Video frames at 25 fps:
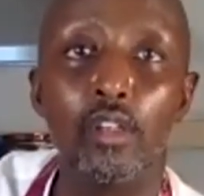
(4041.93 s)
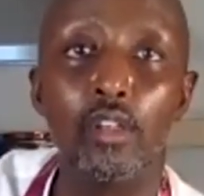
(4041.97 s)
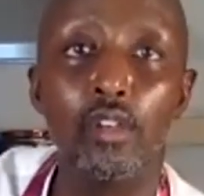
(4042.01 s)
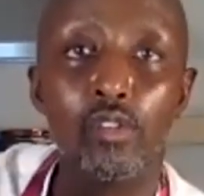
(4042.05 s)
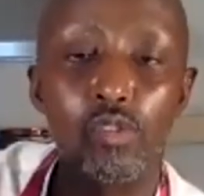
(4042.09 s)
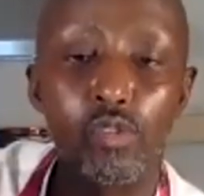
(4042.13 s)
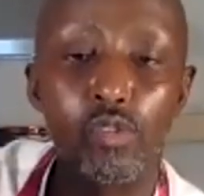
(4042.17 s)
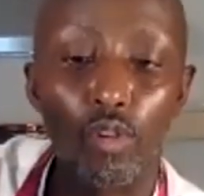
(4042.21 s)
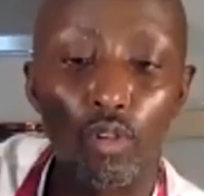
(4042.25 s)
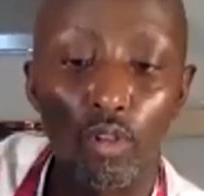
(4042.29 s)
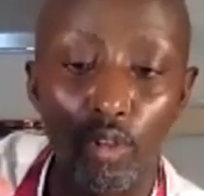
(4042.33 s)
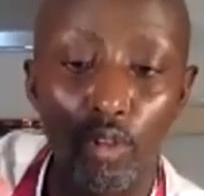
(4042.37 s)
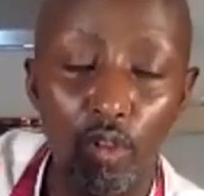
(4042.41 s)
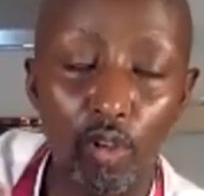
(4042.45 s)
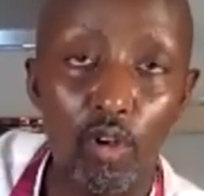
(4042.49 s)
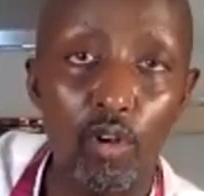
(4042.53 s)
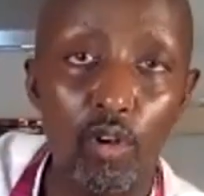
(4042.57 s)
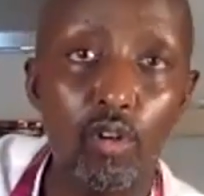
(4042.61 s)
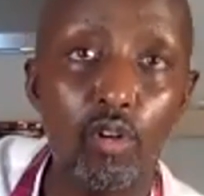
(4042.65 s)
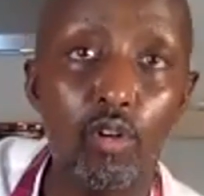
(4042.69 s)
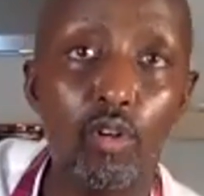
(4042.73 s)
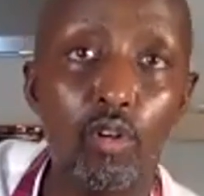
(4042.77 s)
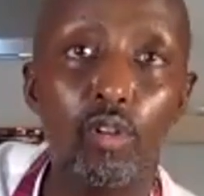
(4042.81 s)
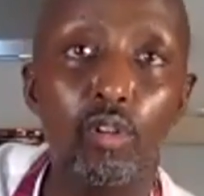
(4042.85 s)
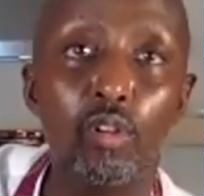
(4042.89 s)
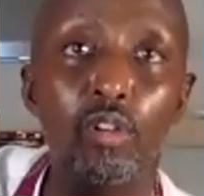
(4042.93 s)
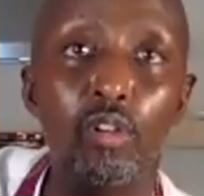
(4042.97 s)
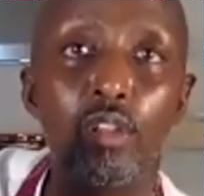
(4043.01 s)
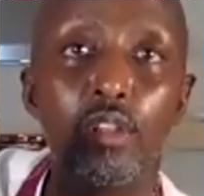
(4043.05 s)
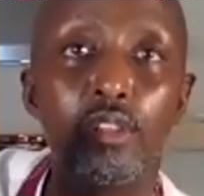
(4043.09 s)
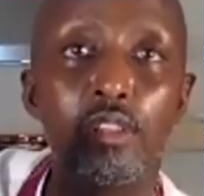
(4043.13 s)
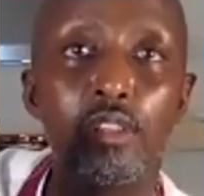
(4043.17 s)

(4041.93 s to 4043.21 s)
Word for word: So mm-hmm. local,